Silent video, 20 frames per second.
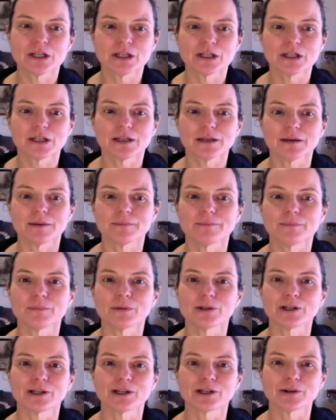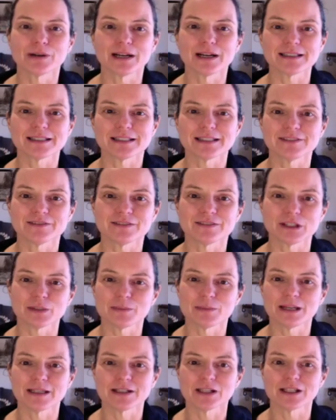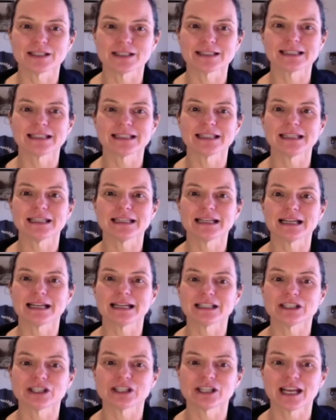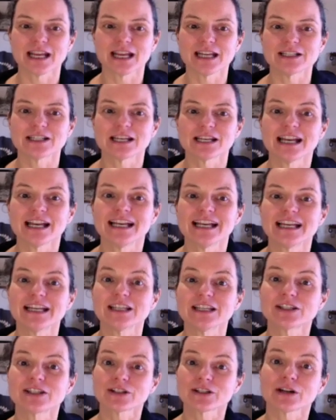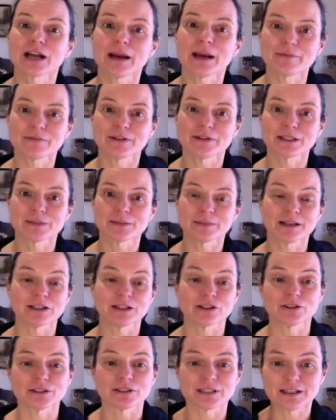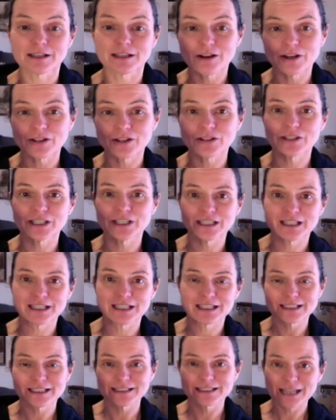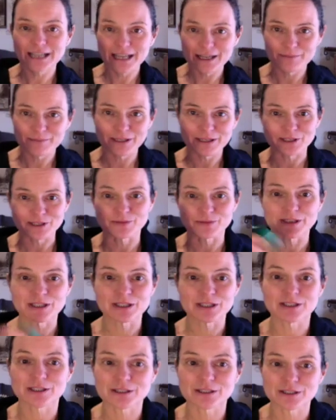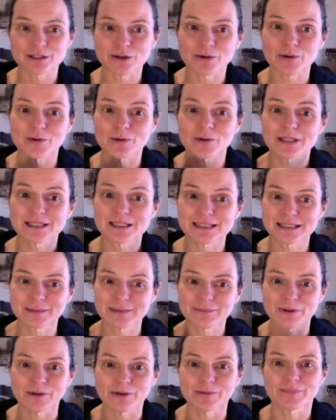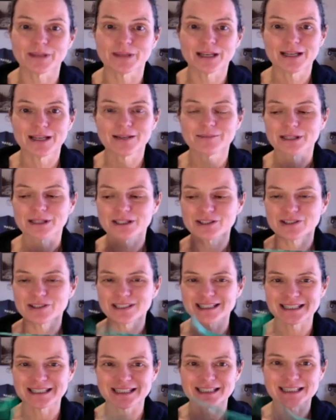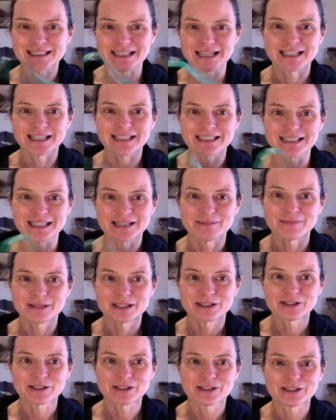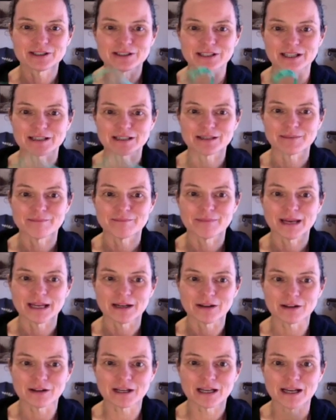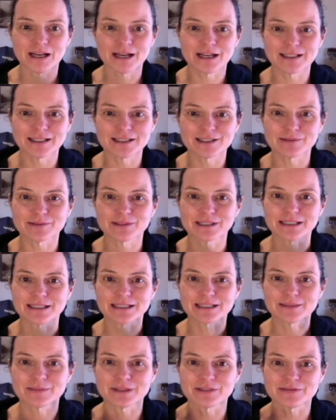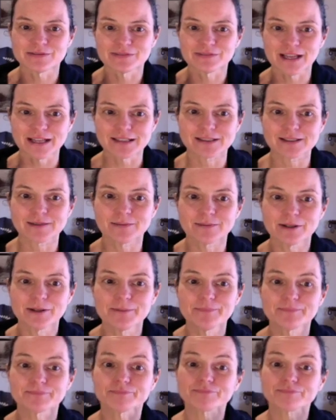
more aggressive and you might not see a change, is circumference measures. And all you need is a tape measure, which is so simple. Make sure it's this kind of tape measure, not the metal kind. You want it to be flexible.